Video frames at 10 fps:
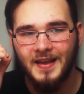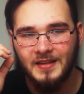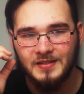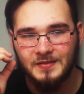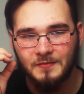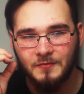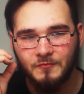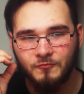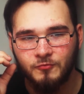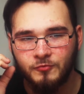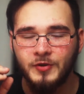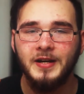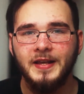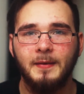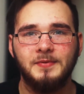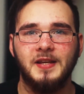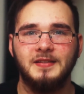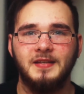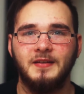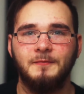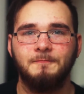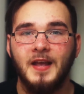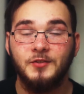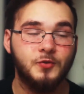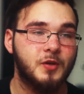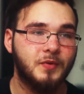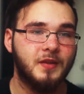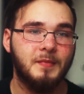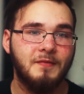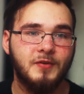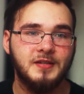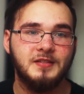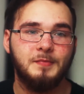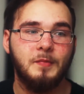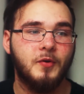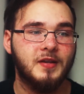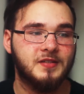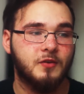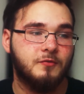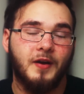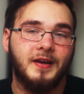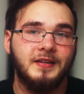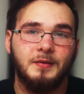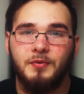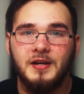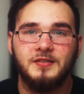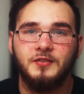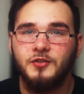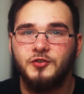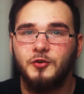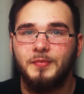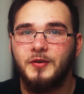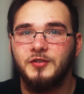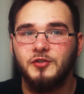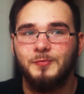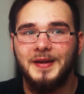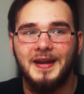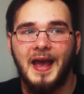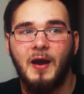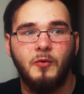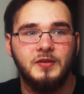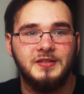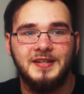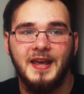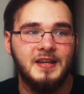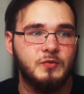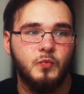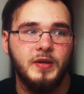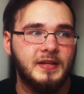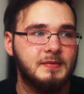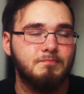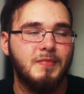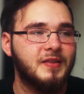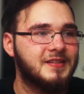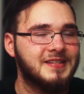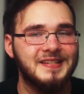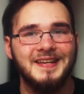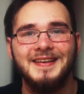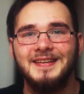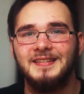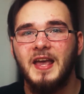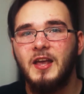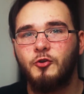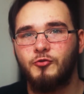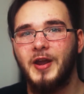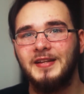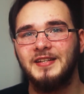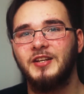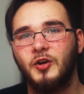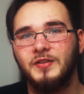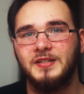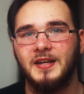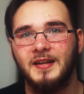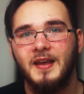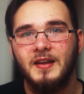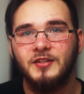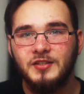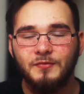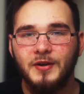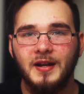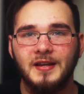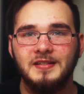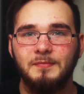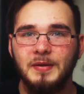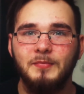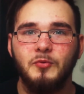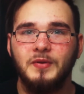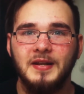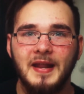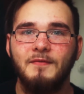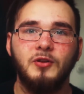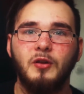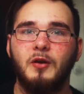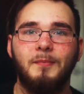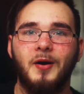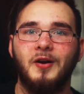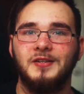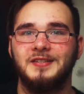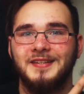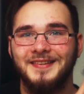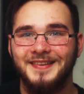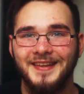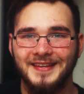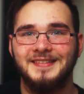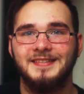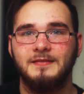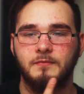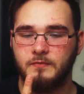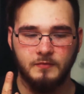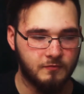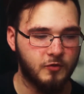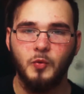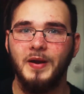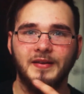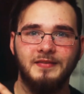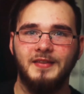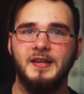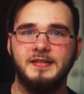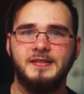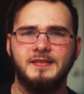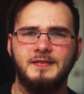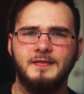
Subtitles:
is really upsetting. It's also one of the main reasons people get so fucking depressed on YouTube, because you spend hours, days, weeks, months, years creating content just to realize that people will never look past this. Wrong way, this.